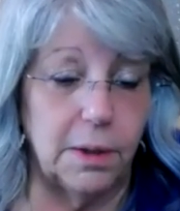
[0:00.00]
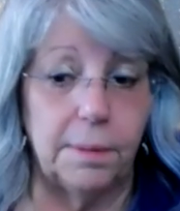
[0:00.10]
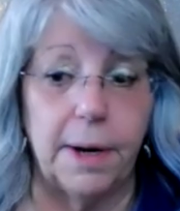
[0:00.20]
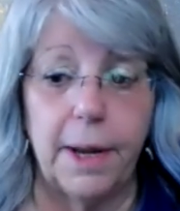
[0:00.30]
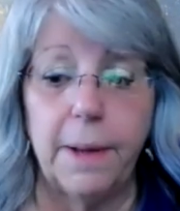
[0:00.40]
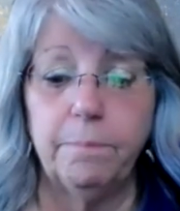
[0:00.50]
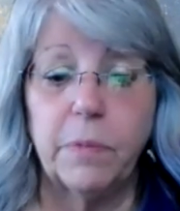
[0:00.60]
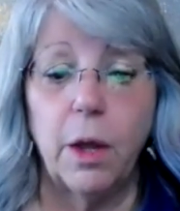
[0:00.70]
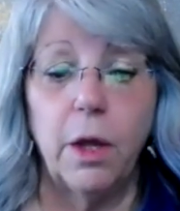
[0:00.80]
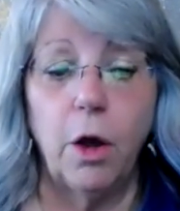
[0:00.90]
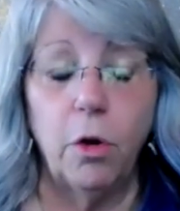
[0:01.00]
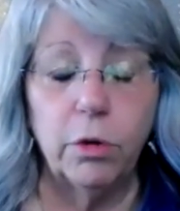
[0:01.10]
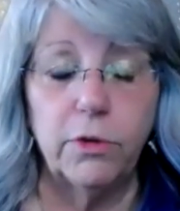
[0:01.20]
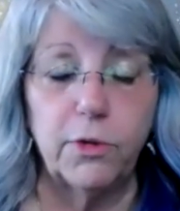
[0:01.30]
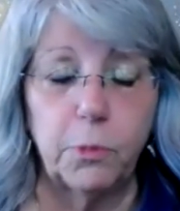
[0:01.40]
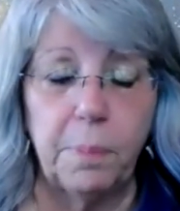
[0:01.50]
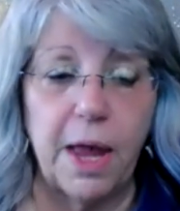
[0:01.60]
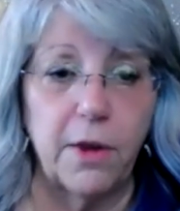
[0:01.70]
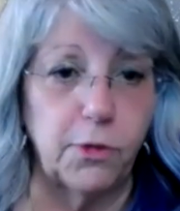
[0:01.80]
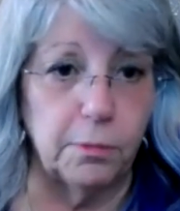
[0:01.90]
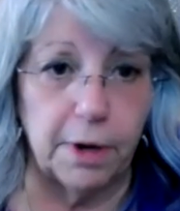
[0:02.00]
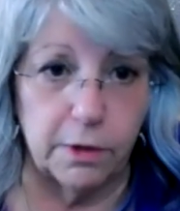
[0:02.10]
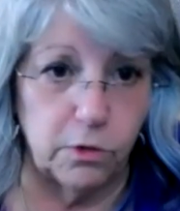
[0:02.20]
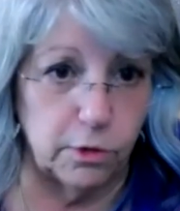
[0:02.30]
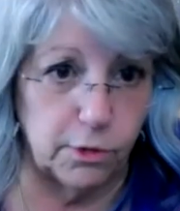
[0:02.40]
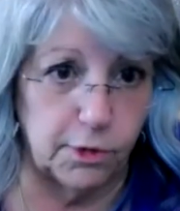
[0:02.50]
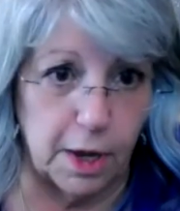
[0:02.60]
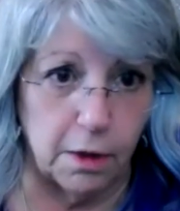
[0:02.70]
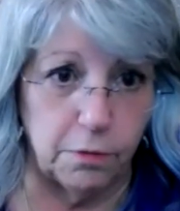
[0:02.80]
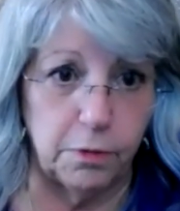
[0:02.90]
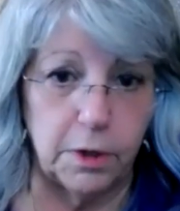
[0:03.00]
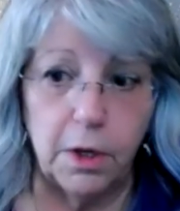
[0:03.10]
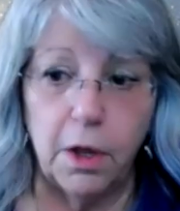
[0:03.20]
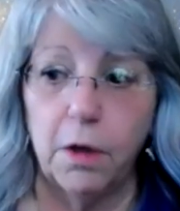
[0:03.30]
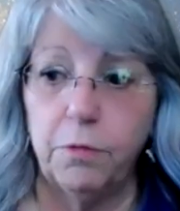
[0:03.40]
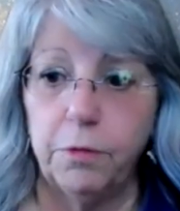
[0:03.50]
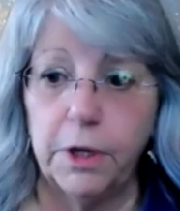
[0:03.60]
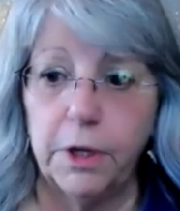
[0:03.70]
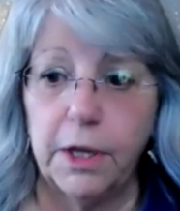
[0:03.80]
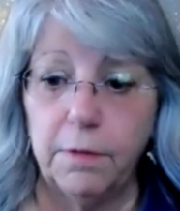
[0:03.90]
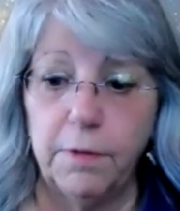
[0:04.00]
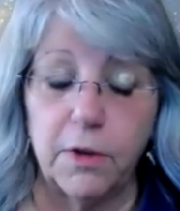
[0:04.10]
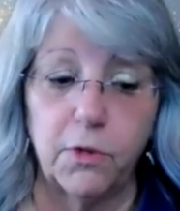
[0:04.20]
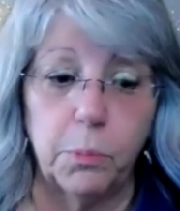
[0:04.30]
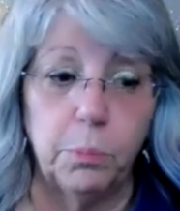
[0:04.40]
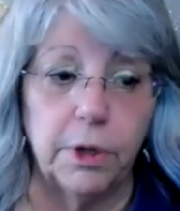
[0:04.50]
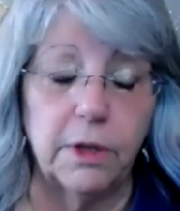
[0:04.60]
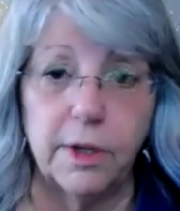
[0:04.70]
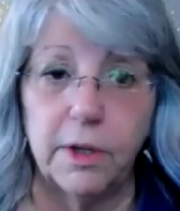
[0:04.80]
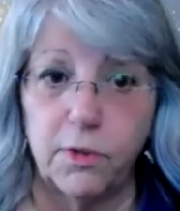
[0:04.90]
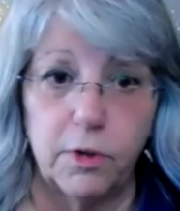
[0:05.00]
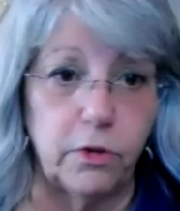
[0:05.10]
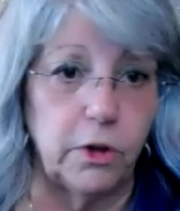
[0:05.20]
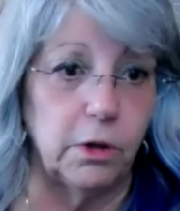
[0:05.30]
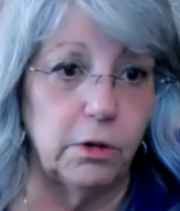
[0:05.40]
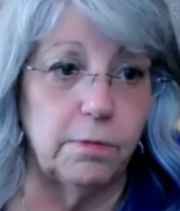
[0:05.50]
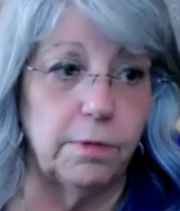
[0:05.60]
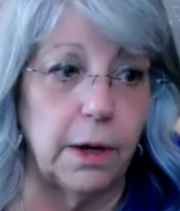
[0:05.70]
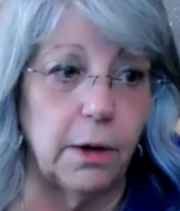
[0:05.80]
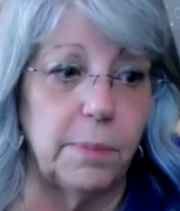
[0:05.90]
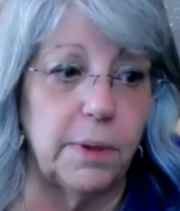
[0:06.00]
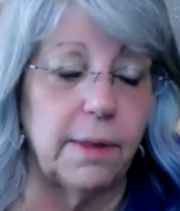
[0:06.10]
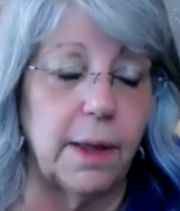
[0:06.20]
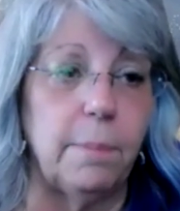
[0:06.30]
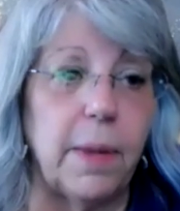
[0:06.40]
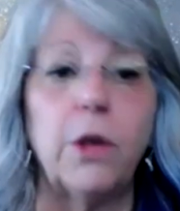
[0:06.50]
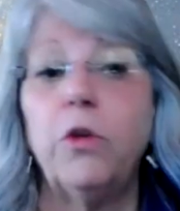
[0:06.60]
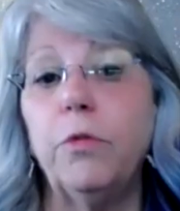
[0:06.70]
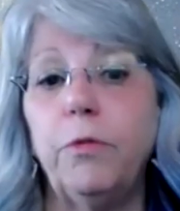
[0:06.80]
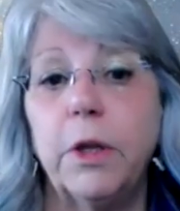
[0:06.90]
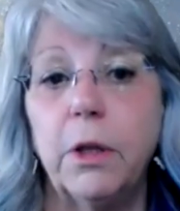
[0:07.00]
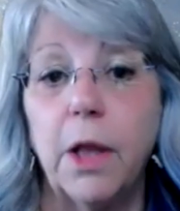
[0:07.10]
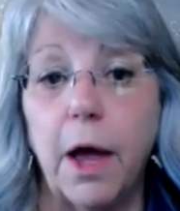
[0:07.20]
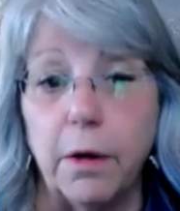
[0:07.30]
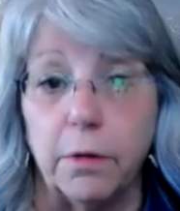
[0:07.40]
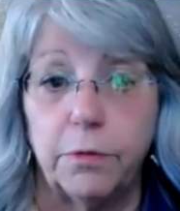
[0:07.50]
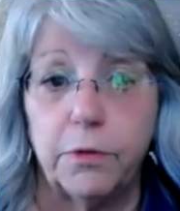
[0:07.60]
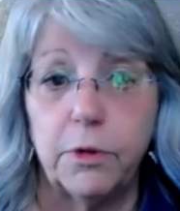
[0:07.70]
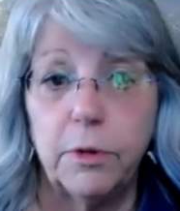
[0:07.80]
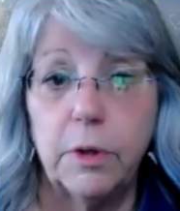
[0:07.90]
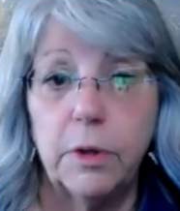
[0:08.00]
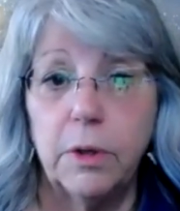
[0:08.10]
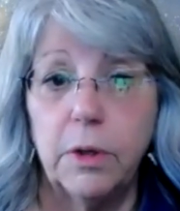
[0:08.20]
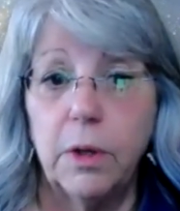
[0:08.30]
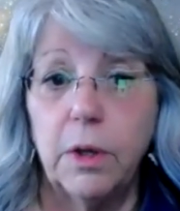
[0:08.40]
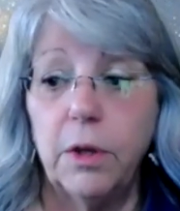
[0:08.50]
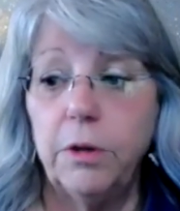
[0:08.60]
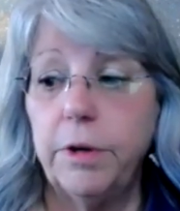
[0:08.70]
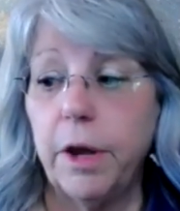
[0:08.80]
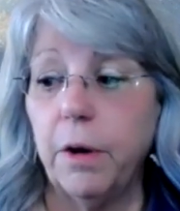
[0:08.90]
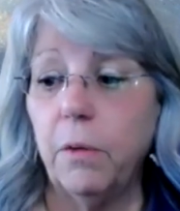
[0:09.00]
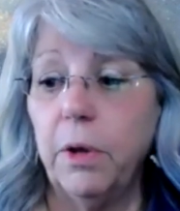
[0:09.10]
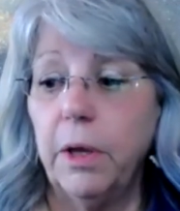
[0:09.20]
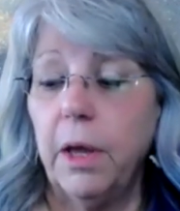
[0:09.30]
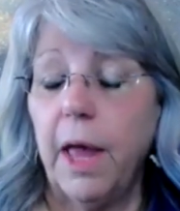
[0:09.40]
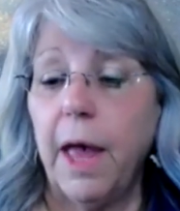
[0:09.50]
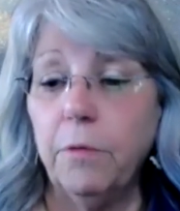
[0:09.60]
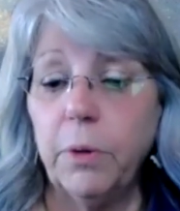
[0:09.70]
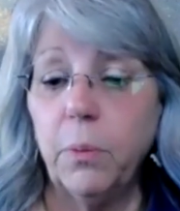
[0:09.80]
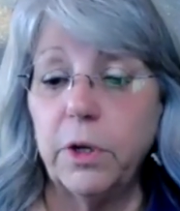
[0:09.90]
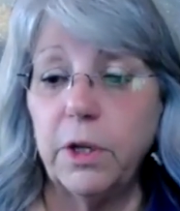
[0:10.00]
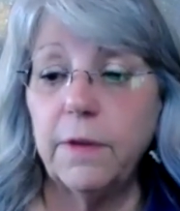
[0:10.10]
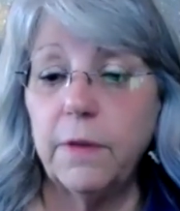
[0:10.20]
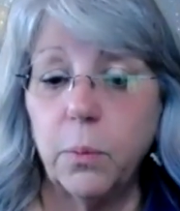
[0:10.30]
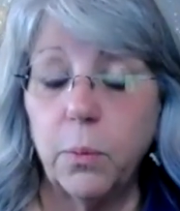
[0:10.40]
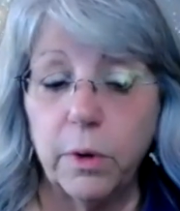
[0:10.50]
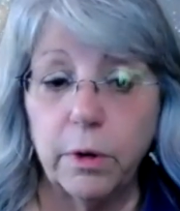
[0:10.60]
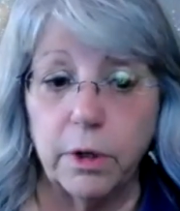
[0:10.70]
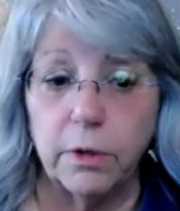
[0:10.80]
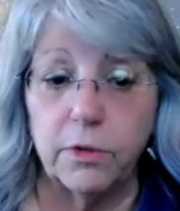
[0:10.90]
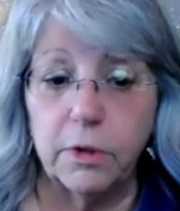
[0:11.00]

right? Hold a space around yourself of forgiveness. Bring things into your environment that make you feel loved. You know, everyone in the world,